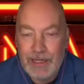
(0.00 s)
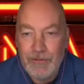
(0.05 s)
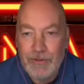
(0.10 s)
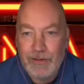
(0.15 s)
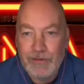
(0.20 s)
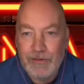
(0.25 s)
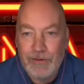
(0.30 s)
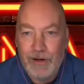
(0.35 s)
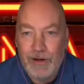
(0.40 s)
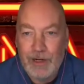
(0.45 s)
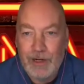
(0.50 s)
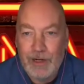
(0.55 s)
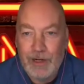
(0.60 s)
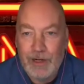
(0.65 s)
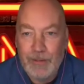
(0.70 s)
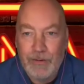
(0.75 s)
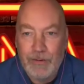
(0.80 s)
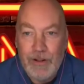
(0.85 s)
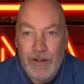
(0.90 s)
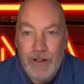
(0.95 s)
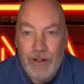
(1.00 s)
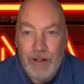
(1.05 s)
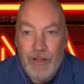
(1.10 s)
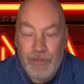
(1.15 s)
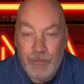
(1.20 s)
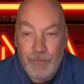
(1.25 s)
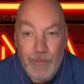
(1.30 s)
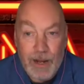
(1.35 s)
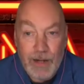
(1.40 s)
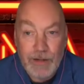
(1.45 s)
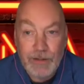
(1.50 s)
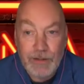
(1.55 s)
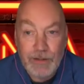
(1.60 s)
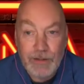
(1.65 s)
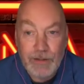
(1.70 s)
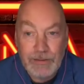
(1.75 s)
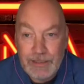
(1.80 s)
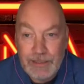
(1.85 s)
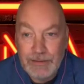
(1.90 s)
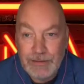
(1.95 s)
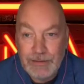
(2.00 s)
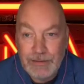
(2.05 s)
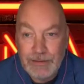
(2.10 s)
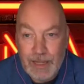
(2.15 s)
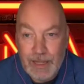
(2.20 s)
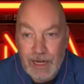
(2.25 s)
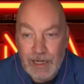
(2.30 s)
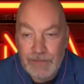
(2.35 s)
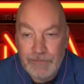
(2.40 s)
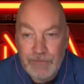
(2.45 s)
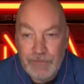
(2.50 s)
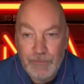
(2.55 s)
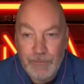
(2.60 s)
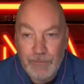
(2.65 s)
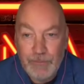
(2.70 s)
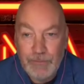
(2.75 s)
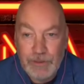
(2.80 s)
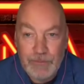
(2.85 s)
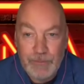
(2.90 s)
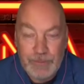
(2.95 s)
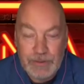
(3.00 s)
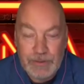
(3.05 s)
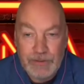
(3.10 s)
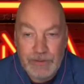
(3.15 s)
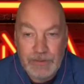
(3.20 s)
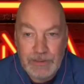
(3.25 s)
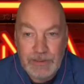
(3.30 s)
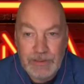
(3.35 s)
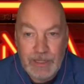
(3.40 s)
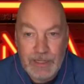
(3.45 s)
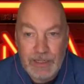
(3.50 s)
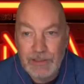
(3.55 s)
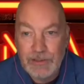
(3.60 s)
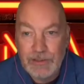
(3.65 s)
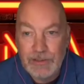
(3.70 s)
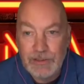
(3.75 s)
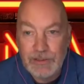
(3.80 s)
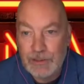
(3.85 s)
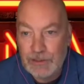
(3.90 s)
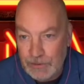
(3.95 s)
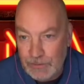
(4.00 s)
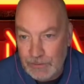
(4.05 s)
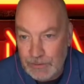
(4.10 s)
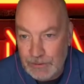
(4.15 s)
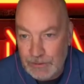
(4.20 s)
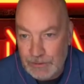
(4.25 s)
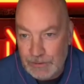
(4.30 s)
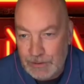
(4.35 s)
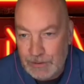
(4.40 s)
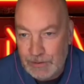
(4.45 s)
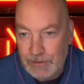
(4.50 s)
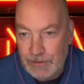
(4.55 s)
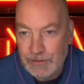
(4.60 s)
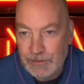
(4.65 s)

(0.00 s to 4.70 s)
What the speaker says: We're going to talk about the modern data stack of observability and security.